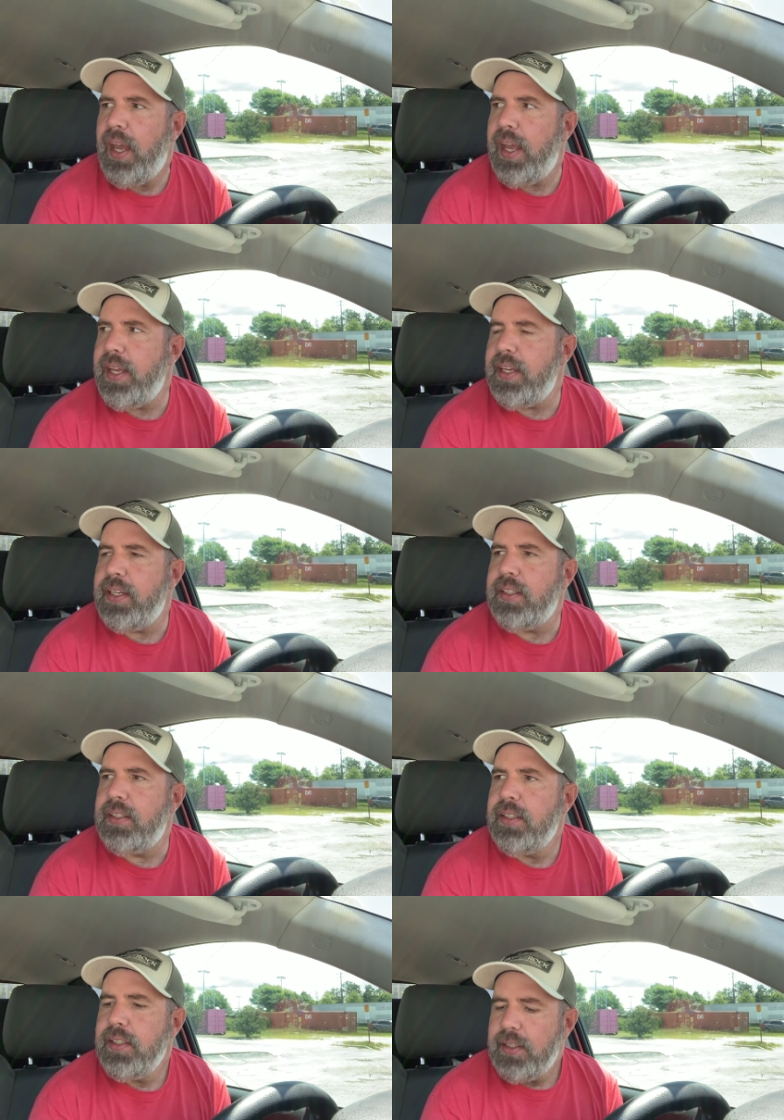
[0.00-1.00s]

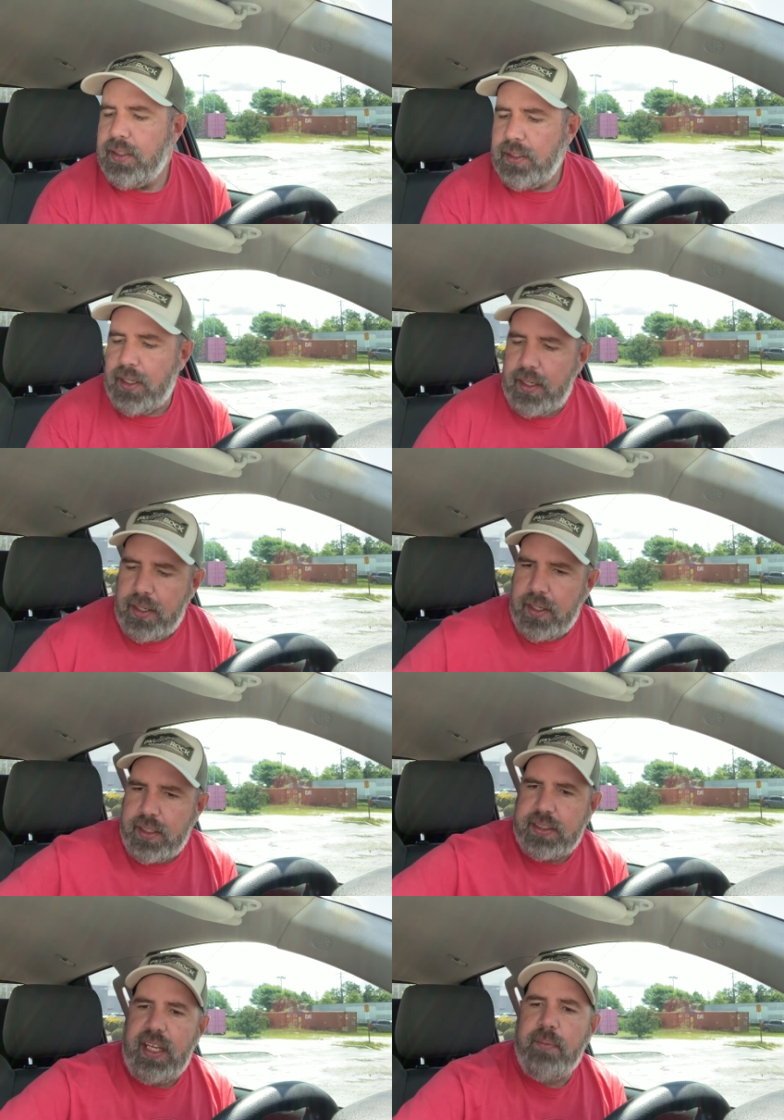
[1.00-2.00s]
And uh,
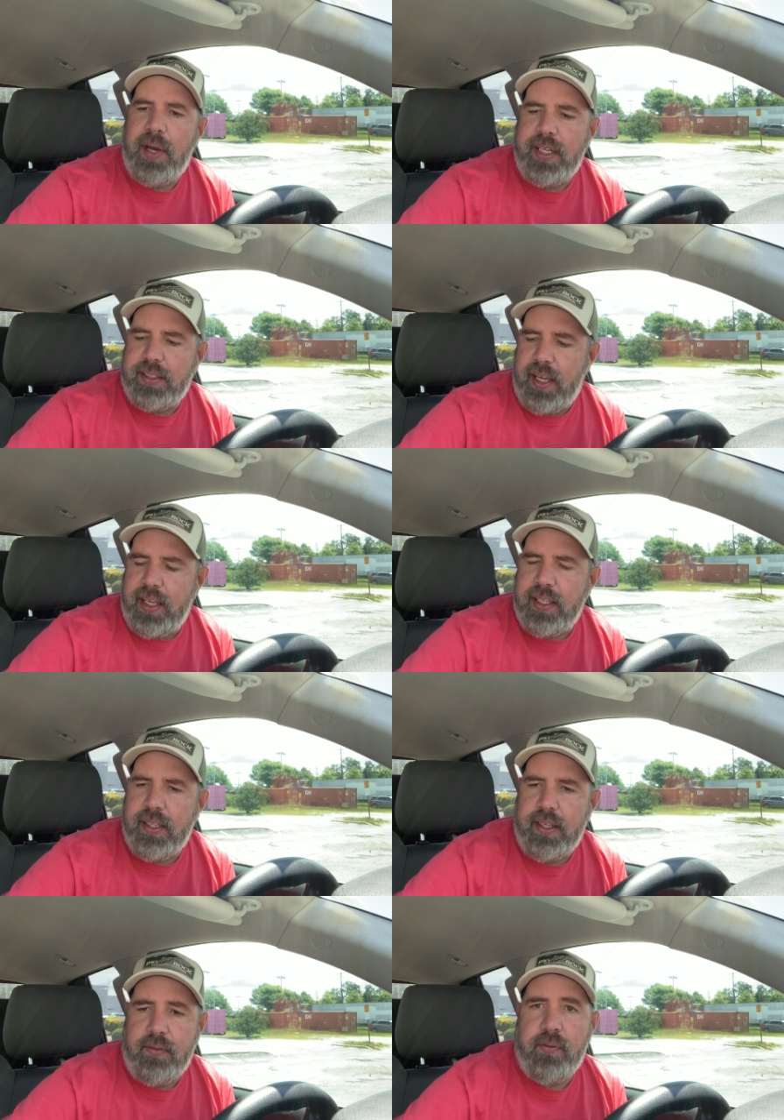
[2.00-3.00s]
I stopped by today,
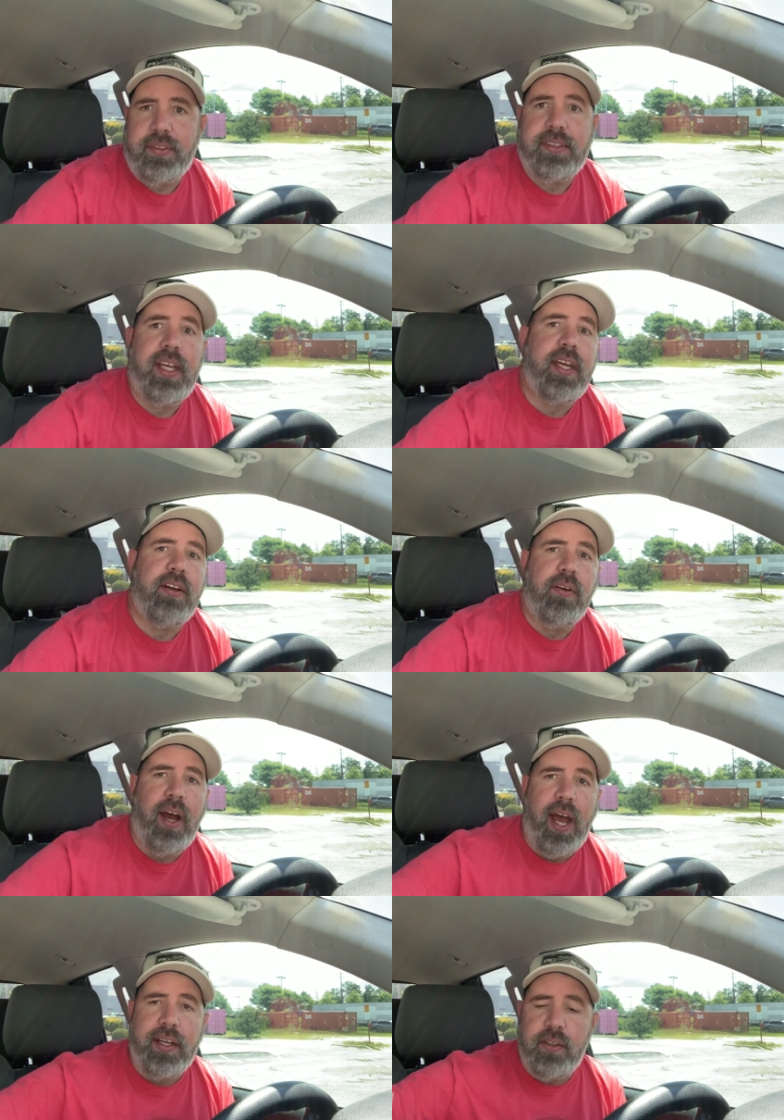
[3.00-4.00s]
dead on
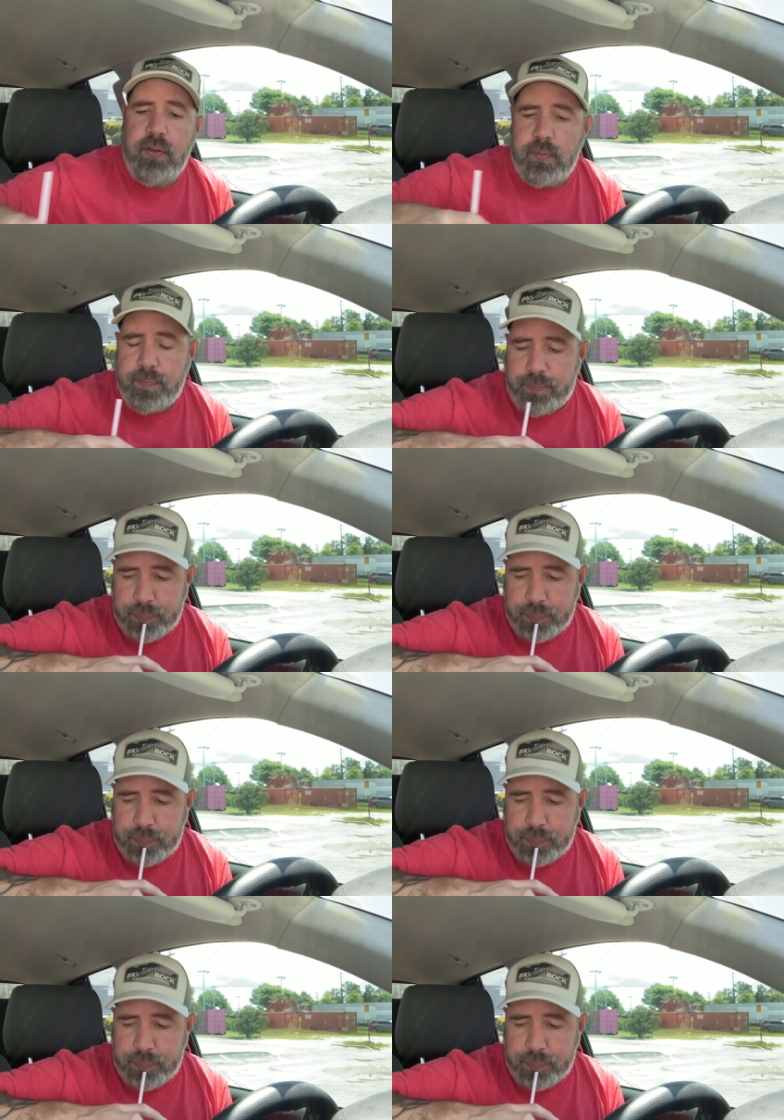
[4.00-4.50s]
high noon